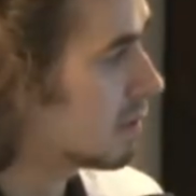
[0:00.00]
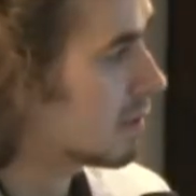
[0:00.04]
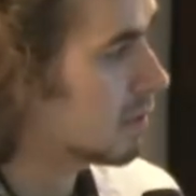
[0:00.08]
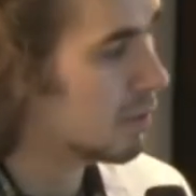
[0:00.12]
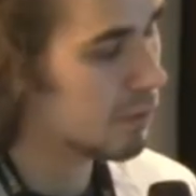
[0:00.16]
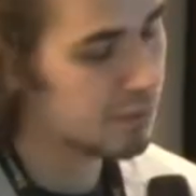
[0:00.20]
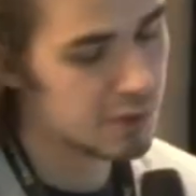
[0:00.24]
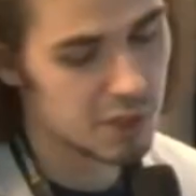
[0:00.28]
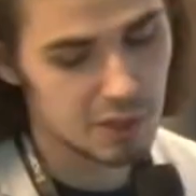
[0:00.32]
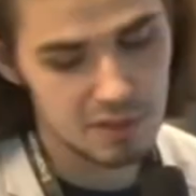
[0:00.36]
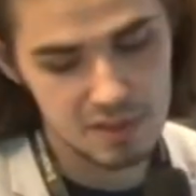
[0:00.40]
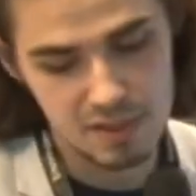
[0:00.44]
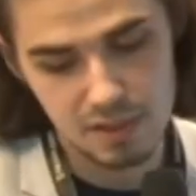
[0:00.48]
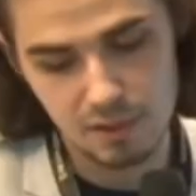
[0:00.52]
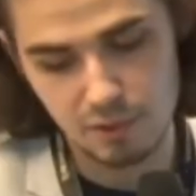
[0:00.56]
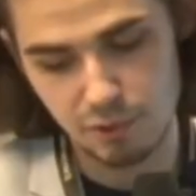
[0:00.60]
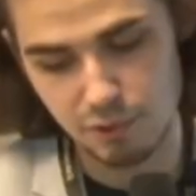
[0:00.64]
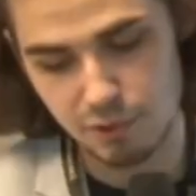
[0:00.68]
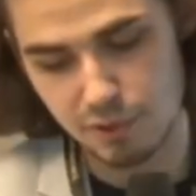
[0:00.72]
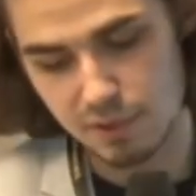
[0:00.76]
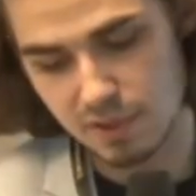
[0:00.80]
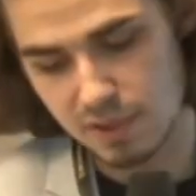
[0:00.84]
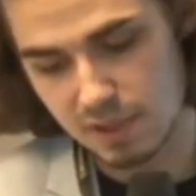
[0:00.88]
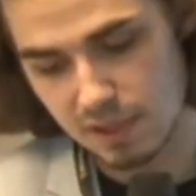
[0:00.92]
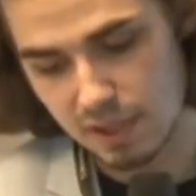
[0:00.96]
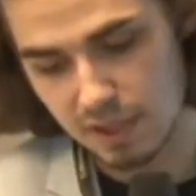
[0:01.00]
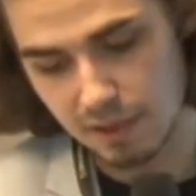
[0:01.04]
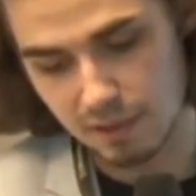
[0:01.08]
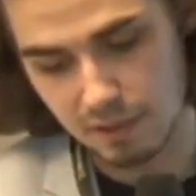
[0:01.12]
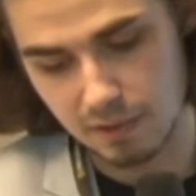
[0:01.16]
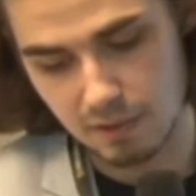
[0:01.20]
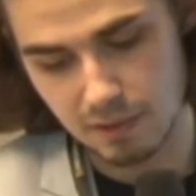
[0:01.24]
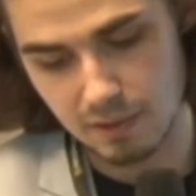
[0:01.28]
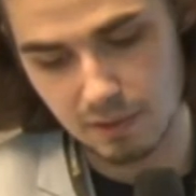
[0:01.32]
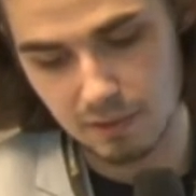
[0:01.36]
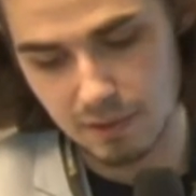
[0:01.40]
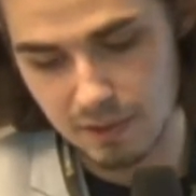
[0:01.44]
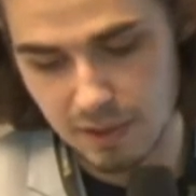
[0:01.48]
off-chain solutions like
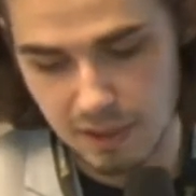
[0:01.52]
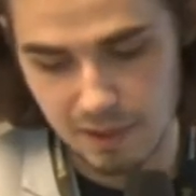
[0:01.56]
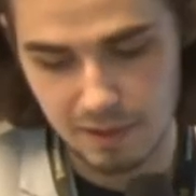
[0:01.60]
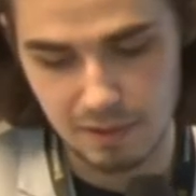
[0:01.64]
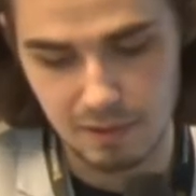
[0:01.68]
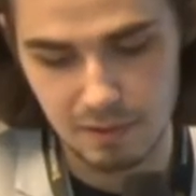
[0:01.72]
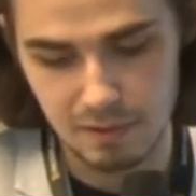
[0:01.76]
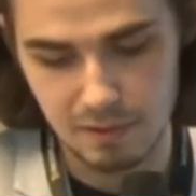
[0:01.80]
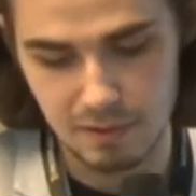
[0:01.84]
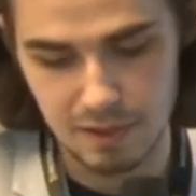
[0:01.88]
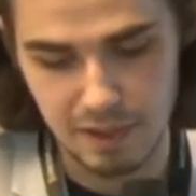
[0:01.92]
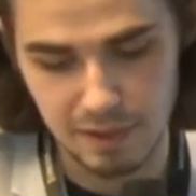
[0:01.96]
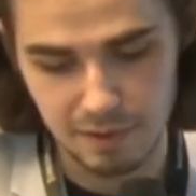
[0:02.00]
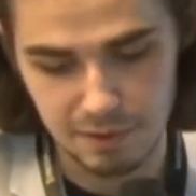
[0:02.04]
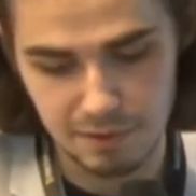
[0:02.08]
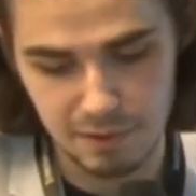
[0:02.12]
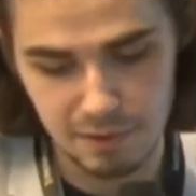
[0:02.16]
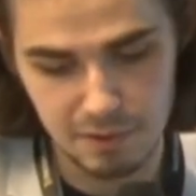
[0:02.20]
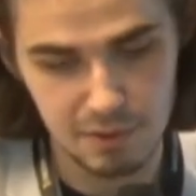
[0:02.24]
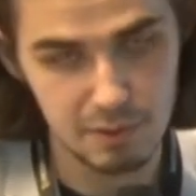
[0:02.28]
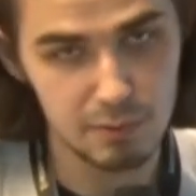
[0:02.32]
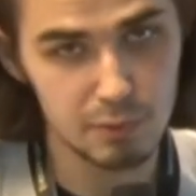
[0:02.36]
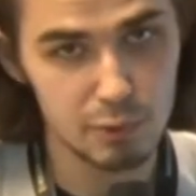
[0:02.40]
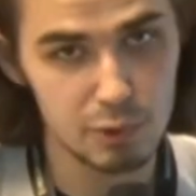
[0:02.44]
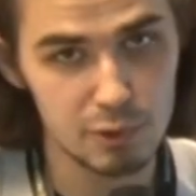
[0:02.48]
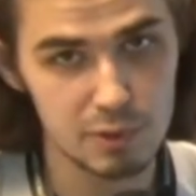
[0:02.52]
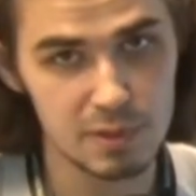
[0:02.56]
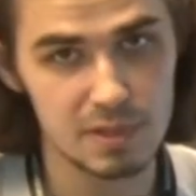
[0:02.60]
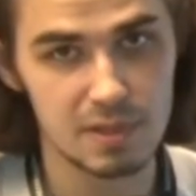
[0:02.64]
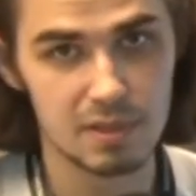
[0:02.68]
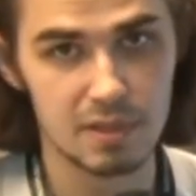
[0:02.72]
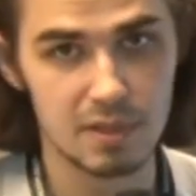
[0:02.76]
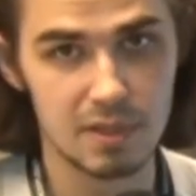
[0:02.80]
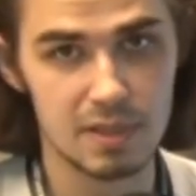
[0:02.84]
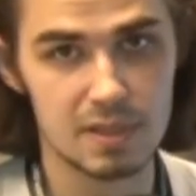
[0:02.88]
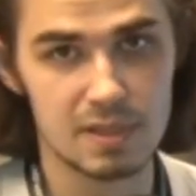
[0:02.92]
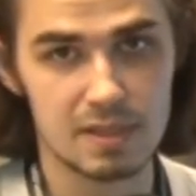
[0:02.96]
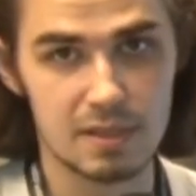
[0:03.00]
Lightning networks,
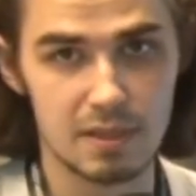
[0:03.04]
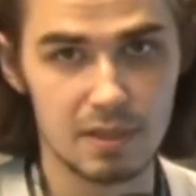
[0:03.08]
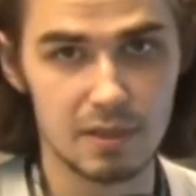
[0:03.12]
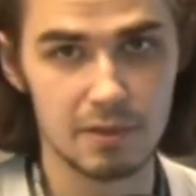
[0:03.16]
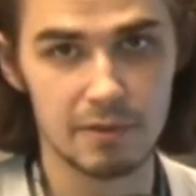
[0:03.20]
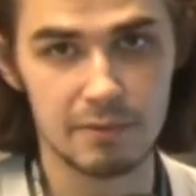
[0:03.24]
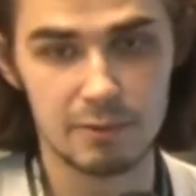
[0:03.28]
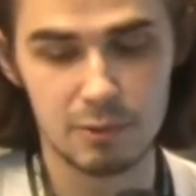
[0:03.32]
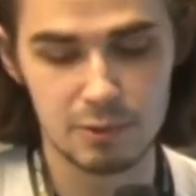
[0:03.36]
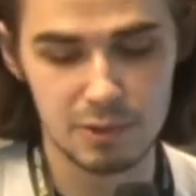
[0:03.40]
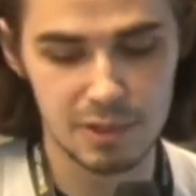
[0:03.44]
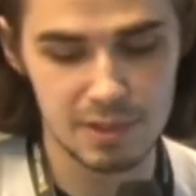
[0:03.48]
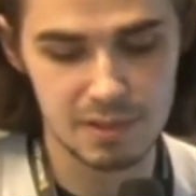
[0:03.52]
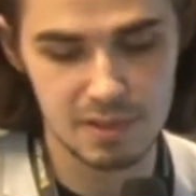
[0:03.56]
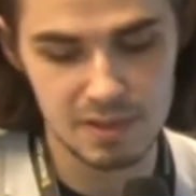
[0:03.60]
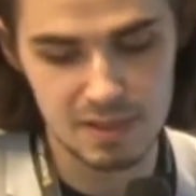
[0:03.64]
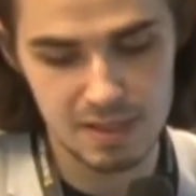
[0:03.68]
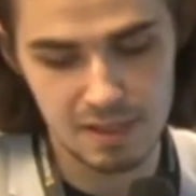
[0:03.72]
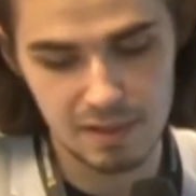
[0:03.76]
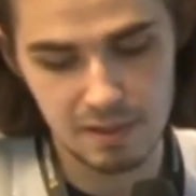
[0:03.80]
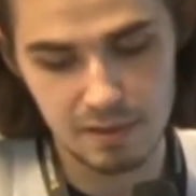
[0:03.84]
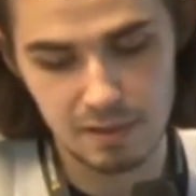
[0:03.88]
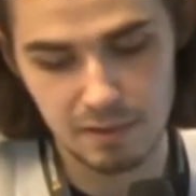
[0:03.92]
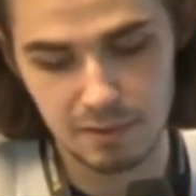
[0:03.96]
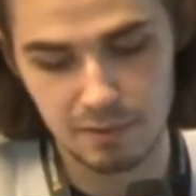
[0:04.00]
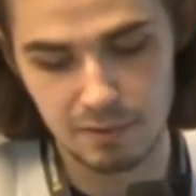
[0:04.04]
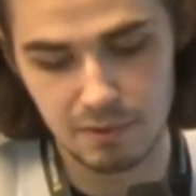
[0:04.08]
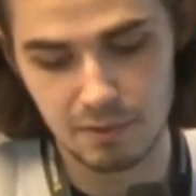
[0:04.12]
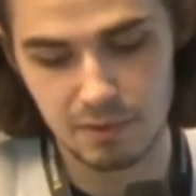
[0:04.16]
as I have already said,